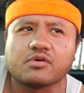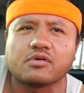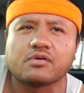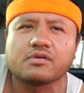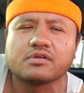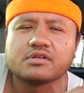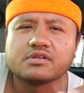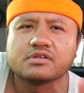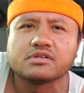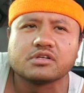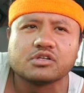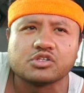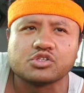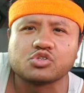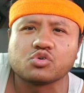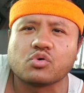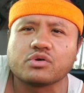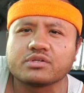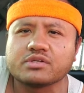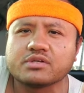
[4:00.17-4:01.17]
for
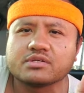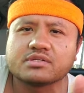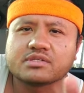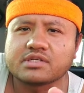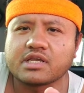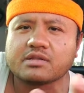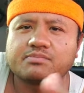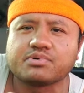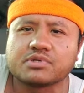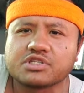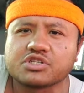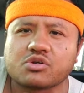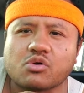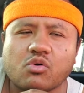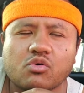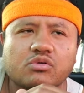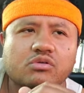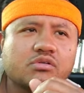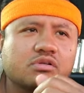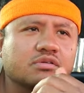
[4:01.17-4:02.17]
Georgia State
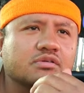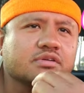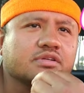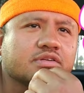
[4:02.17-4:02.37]
Patrol.